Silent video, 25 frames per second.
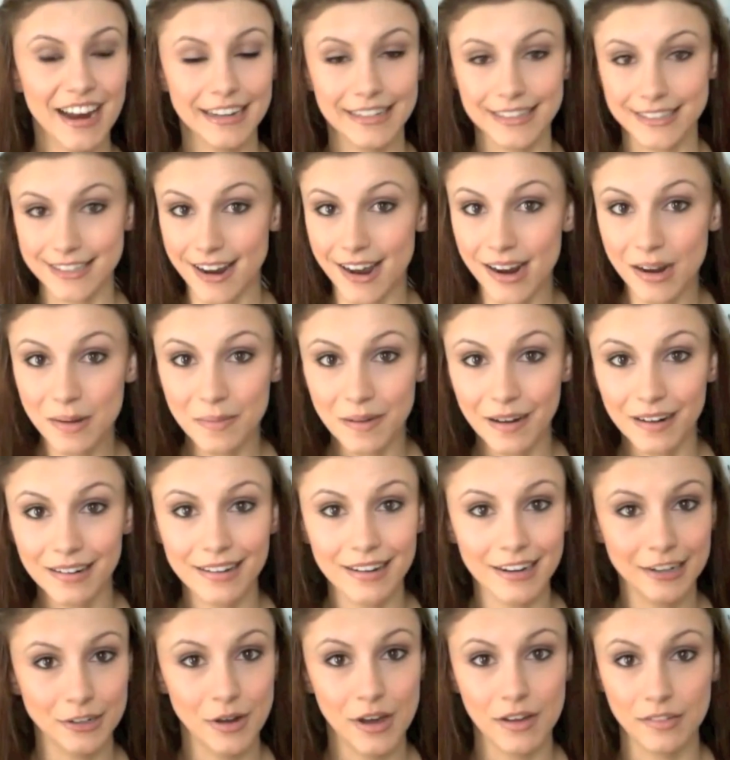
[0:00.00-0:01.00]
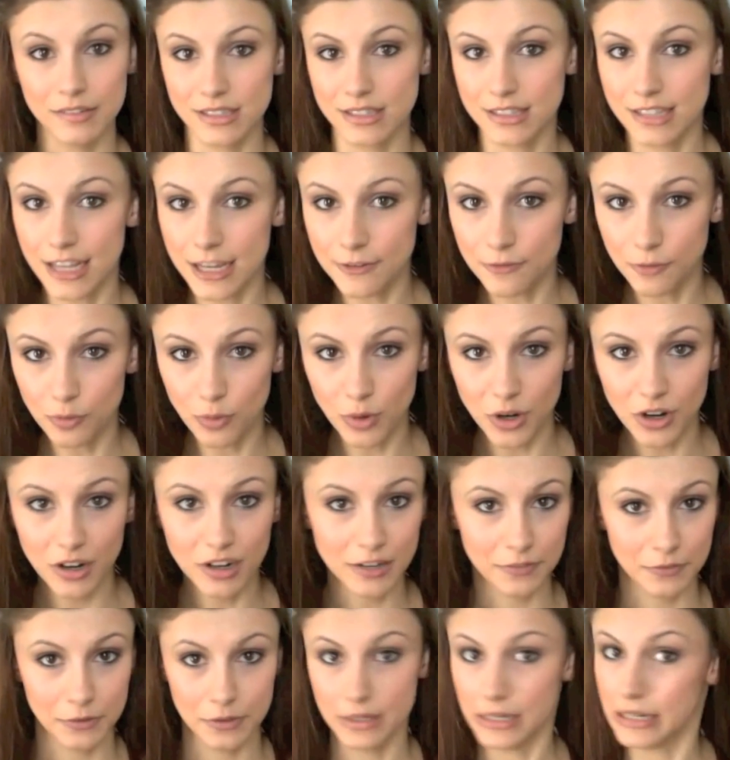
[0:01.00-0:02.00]
and you talk about it and you have a safe
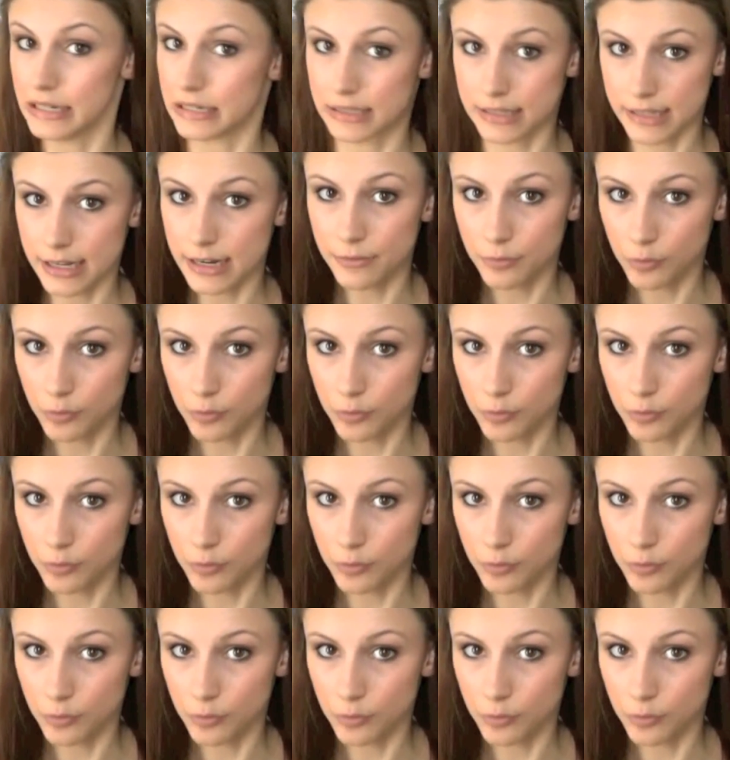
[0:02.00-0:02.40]
word, if you need a safe